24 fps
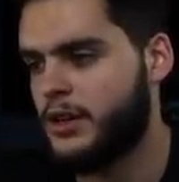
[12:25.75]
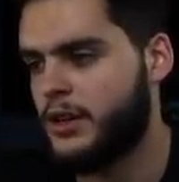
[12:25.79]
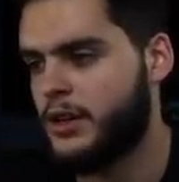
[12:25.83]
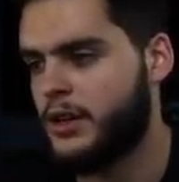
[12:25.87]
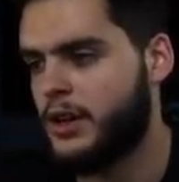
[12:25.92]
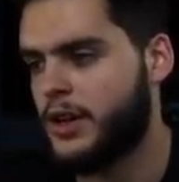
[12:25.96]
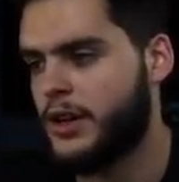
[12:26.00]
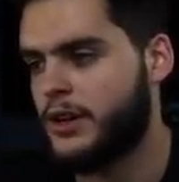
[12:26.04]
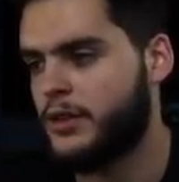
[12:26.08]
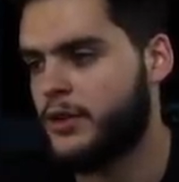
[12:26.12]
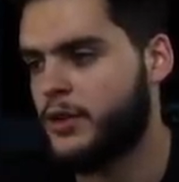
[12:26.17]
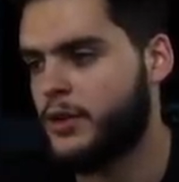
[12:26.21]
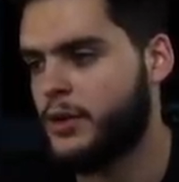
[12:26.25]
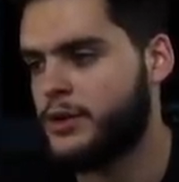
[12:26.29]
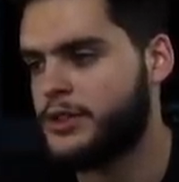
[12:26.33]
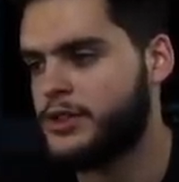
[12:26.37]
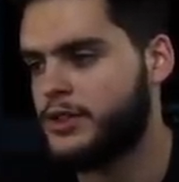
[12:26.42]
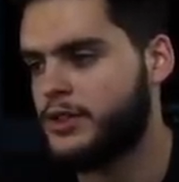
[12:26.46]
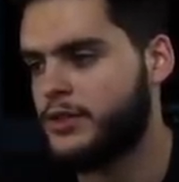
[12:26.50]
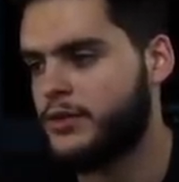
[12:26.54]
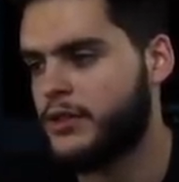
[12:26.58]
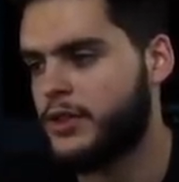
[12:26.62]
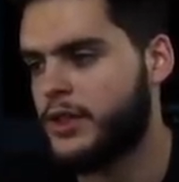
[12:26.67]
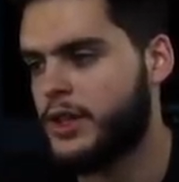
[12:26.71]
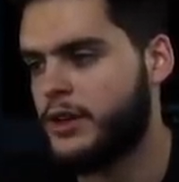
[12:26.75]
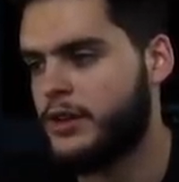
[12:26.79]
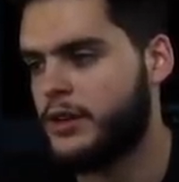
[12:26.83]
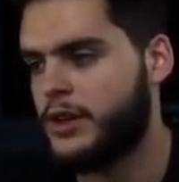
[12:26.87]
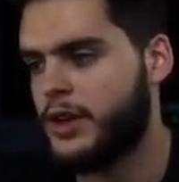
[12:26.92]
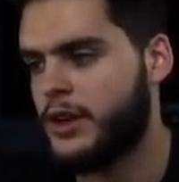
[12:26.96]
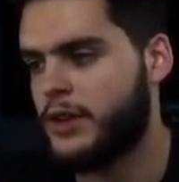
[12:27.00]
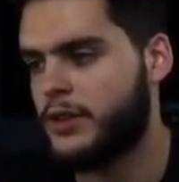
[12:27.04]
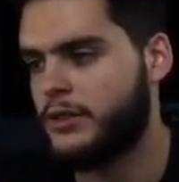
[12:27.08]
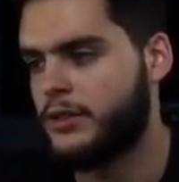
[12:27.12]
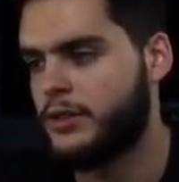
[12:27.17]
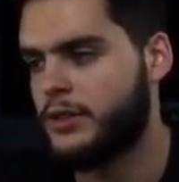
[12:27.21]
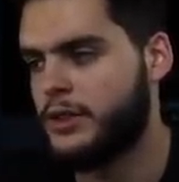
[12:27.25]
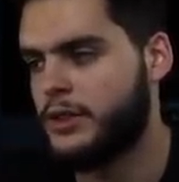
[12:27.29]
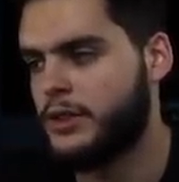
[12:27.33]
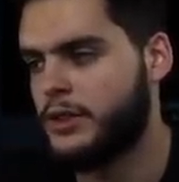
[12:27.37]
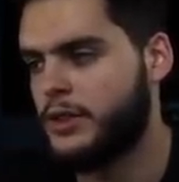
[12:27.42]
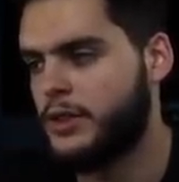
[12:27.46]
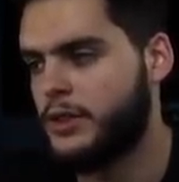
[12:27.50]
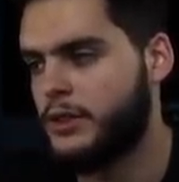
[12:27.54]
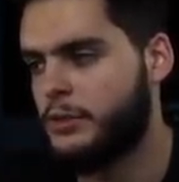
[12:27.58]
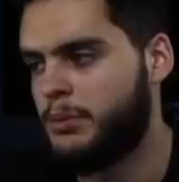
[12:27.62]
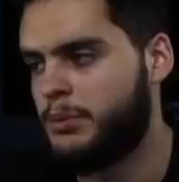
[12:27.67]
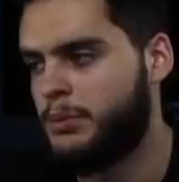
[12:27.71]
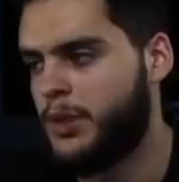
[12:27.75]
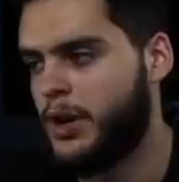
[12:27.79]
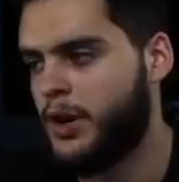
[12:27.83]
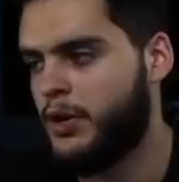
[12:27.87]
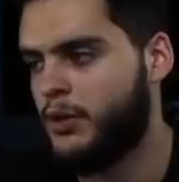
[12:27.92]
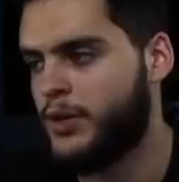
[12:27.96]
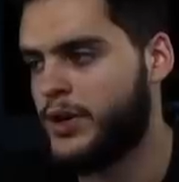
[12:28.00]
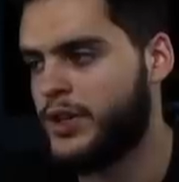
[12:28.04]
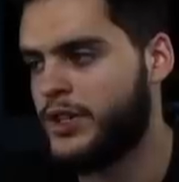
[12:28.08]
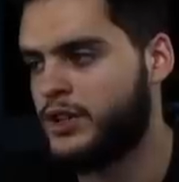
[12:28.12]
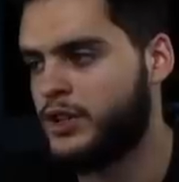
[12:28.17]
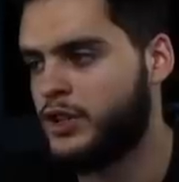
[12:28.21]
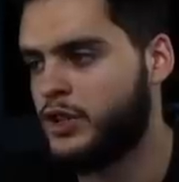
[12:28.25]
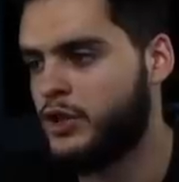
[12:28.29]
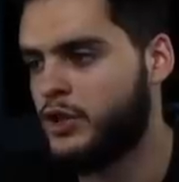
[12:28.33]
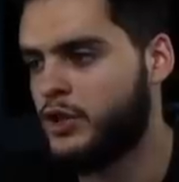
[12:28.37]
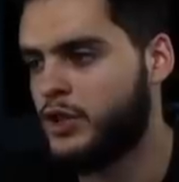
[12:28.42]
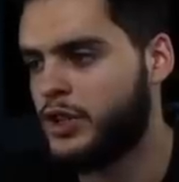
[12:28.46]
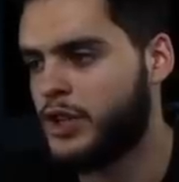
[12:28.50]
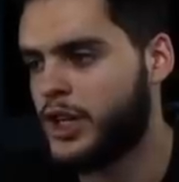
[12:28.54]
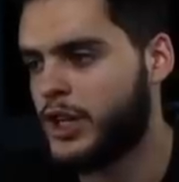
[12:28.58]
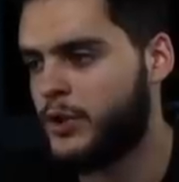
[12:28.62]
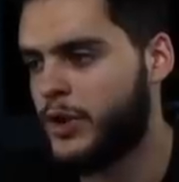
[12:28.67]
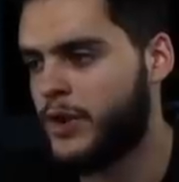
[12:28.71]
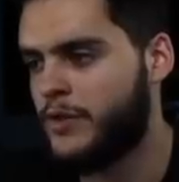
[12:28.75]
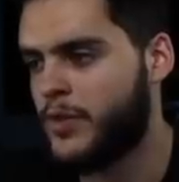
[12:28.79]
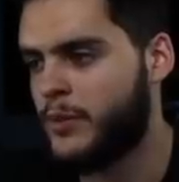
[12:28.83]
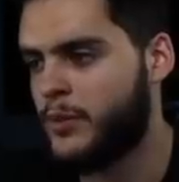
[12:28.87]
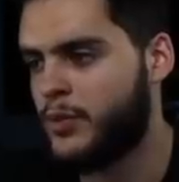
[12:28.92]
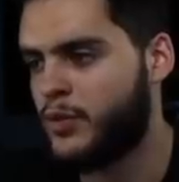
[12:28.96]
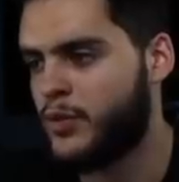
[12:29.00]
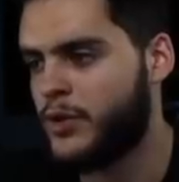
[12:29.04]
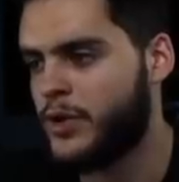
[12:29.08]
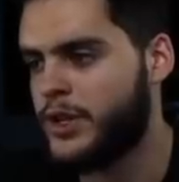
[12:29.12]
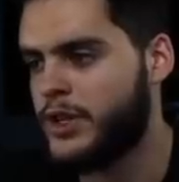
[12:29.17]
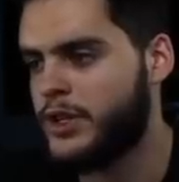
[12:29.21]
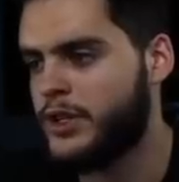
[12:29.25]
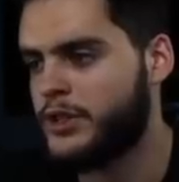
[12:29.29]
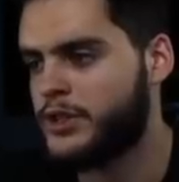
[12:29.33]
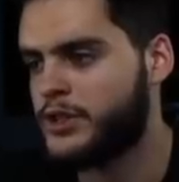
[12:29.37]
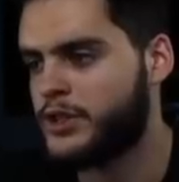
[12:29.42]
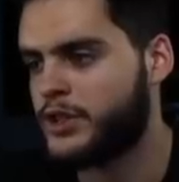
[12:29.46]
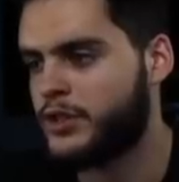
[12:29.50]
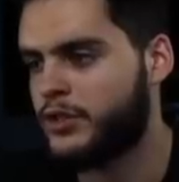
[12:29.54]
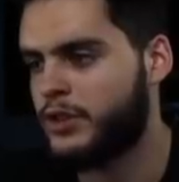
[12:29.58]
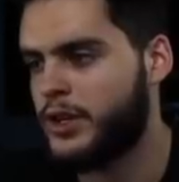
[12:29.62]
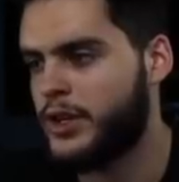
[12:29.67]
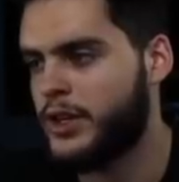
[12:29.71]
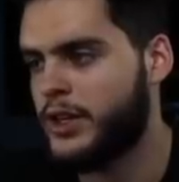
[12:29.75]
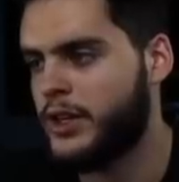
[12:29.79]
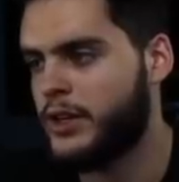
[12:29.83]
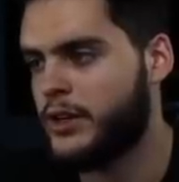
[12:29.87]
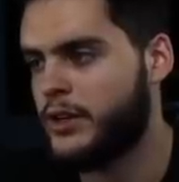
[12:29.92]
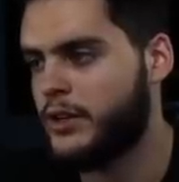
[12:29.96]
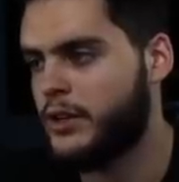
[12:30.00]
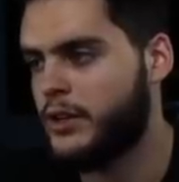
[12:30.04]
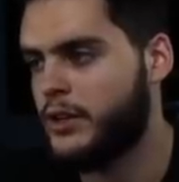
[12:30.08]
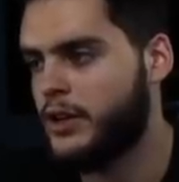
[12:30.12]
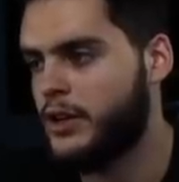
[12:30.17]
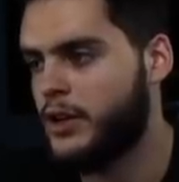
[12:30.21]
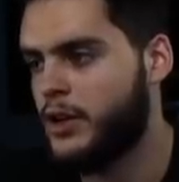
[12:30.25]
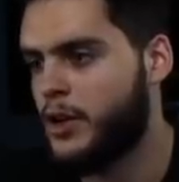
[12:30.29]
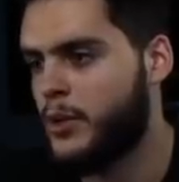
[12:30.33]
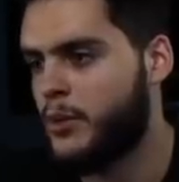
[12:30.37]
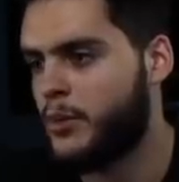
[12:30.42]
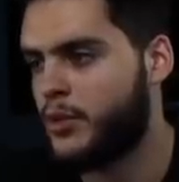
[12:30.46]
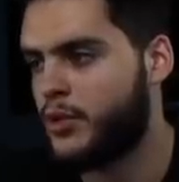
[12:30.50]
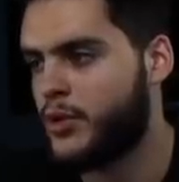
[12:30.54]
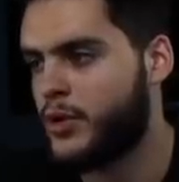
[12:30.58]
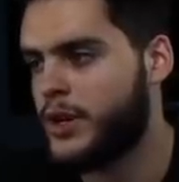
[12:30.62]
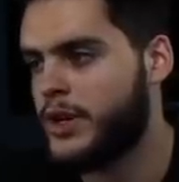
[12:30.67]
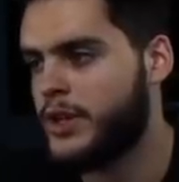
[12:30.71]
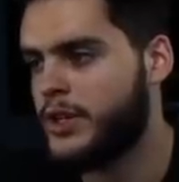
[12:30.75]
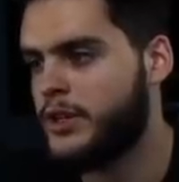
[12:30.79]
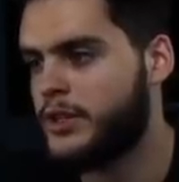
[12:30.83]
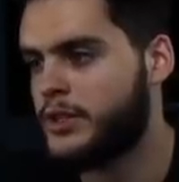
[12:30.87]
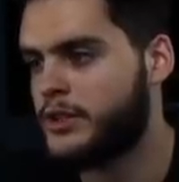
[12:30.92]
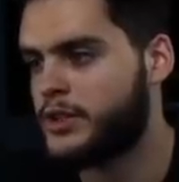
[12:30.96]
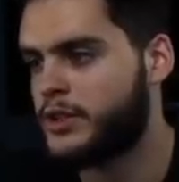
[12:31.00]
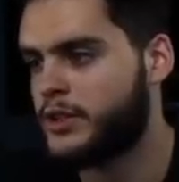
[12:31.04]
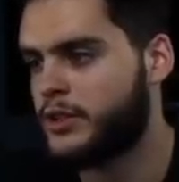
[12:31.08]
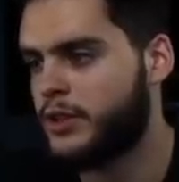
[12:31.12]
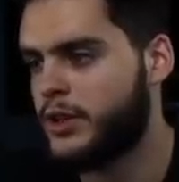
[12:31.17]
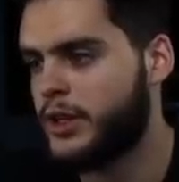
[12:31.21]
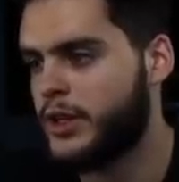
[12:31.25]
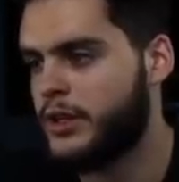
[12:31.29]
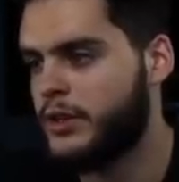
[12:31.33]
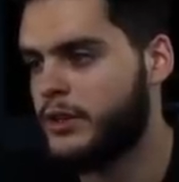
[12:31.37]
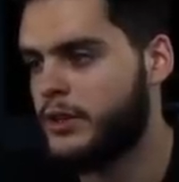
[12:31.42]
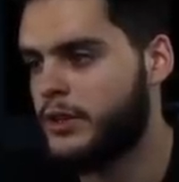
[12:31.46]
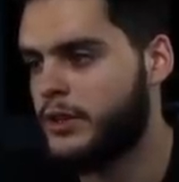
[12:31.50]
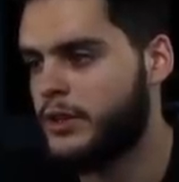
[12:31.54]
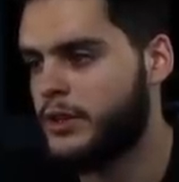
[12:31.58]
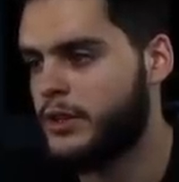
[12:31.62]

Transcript: And of course, he's over there now. But we do look like we have a pretty good screen here. Pretty good screen.